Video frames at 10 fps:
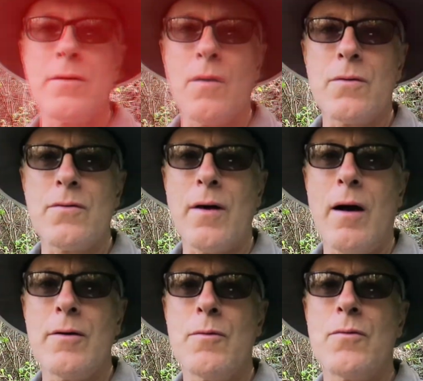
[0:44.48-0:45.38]
told us
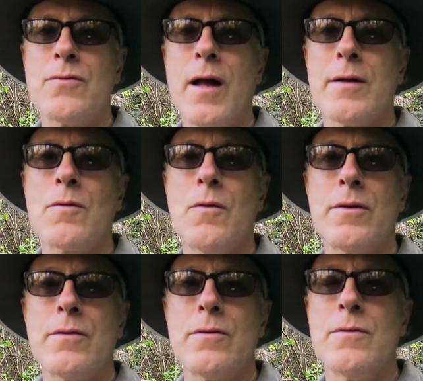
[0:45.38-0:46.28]
how he was not
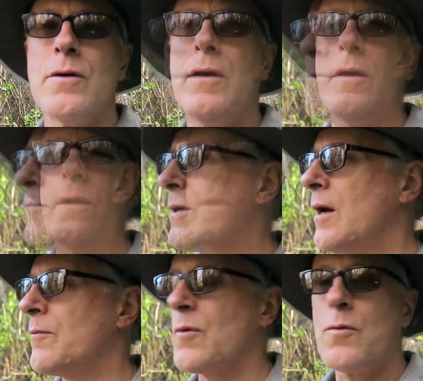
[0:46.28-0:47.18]
going to
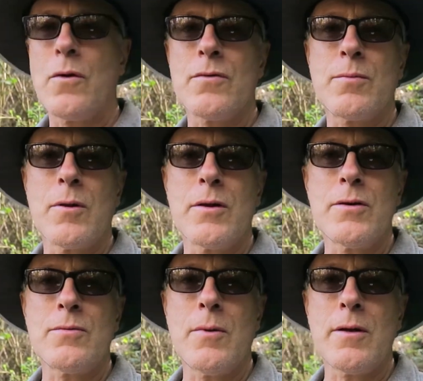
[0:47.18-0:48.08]
become the world's
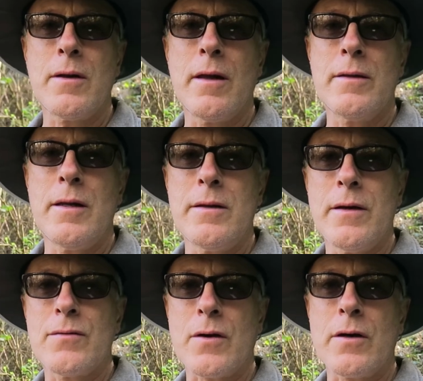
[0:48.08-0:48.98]
policeman, and then he
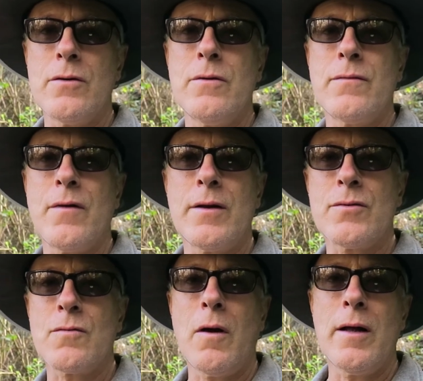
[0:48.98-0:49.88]
does a coup in
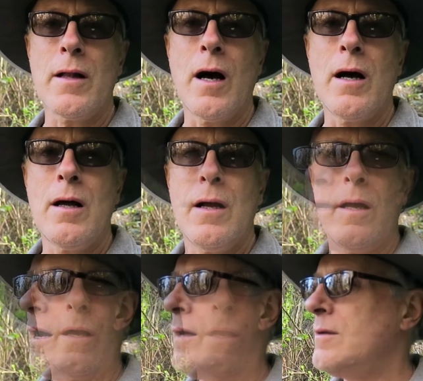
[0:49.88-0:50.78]
Venezuela.
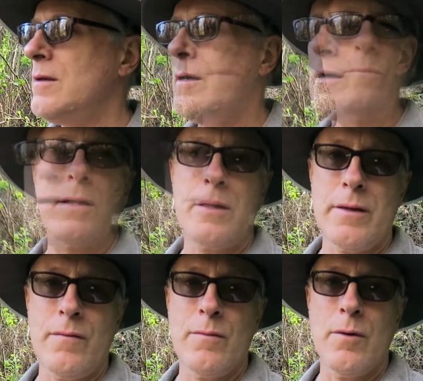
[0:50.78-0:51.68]

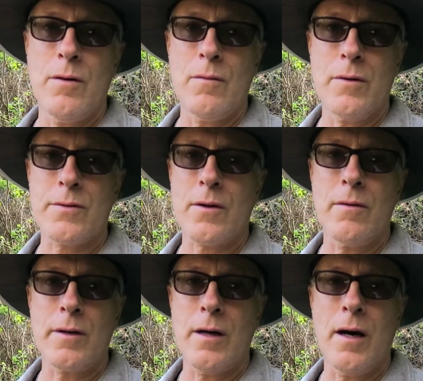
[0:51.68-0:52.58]
Unbelievable what's
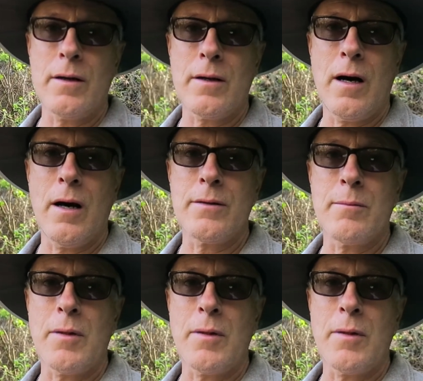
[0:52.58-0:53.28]
going on on